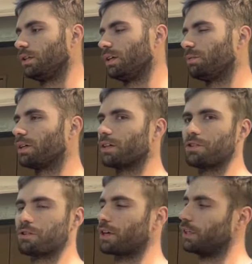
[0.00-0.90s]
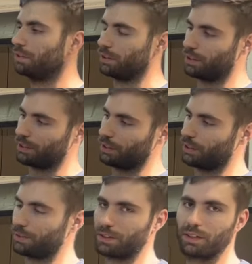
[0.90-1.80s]
I'm not gonna drive it until
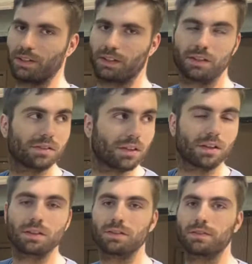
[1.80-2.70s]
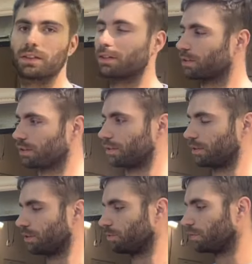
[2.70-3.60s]
I've got that exhaust fixed because it's
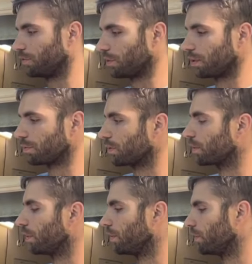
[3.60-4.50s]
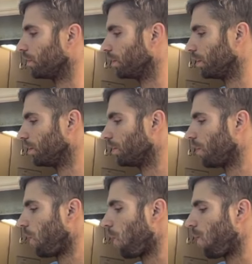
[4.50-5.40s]
gonna be flopping around.
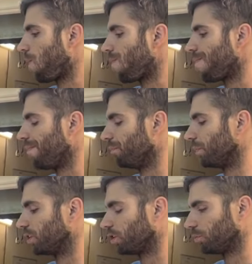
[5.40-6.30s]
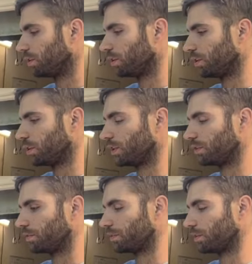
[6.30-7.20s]
But should be good as
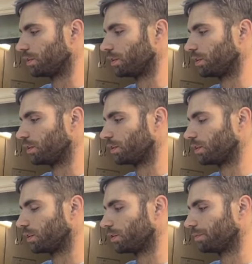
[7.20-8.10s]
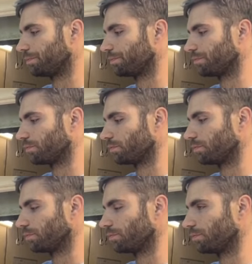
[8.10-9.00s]
far as
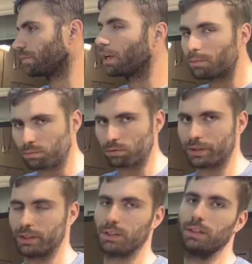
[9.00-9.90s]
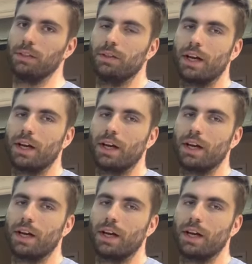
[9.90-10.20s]
braking.